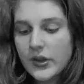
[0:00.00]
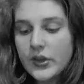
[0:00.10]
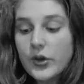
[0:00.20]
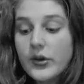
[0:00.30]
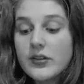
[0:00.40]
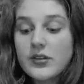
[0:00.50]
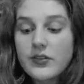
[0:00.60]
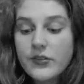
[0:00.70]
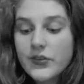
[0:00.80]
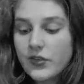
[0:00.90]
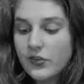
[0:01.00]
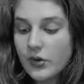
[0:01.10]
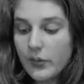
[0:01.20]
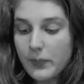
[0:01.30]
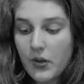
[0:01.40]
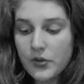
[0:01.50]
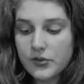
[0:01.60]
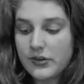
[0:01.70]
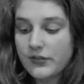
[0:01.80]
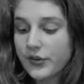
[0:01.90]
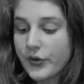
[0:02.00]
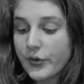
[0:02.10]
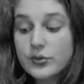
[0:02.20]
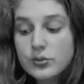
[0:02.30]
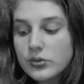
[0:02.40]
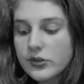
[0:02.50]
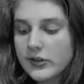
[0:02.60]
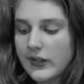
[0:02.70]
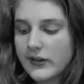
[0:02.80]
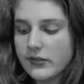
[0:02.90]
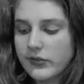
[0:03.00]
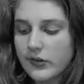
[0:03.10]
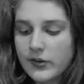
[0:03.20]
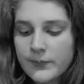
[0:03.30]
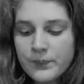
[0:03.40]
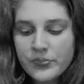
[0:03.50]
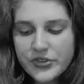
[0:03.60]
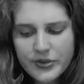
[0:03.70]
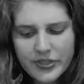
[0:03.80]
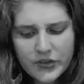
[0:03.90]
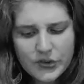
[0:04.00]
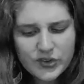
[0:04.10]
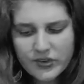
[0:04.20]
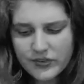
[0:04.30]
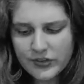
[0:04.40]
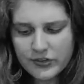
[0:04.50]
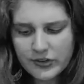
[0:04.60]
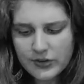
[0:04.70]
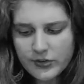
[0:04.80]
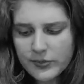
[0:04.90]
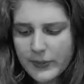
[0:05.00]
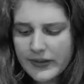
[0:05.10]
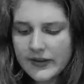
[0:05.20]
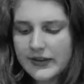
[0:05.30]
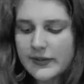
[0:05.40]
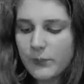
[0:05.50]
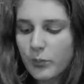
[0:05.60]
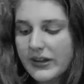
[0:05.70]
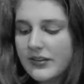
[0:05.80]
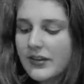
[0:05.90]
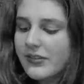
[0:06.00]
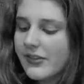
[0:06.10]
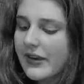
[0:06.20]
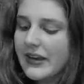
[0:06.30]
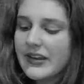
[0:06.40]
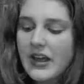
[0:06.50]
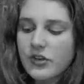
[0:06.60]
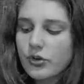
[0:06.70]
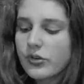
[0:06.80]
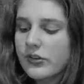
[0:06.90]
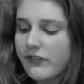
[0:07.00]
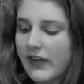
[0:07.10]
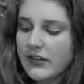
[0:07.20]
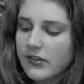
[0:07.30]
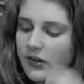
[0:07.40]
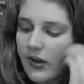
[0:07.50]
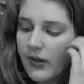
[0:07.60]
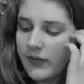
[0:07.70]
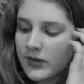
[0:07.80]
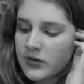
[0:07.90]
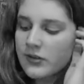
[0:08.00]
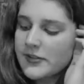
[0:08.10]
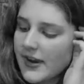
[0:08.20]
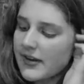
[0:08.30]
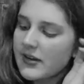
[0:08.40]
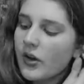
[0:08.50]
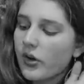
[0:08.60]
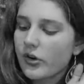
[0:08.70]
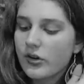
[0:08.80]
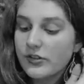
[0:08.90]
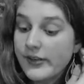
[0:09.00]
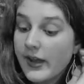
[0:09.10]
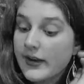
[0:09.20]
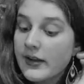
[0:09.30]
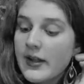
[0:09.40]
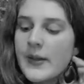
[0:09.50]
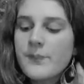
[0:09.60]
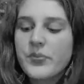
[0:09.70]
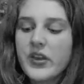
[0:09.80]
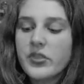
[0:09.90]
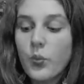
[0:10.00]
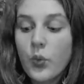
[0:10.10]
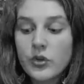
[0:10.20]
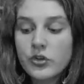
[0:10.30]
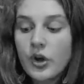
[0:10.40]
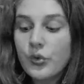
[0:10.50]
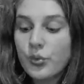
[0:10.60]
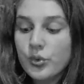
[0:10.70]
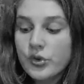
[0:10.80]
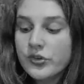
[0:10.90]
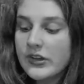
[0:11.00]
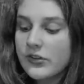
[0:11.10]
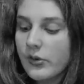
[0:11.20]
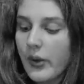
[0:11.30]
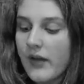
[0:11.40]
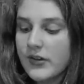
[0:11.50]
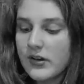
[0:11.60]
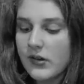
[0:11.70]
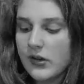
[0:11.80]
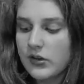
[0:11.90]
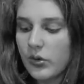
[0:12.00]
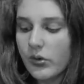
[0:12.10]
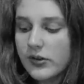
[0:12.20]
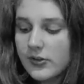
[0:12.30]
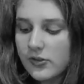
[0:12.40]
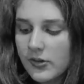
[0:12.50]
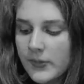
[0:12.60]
indifference is no apology for your cruel neglect of her. Do you think yourself excused by any weakness, any natural defect of understanding on her side, and the wanton cruelty so evident in yours?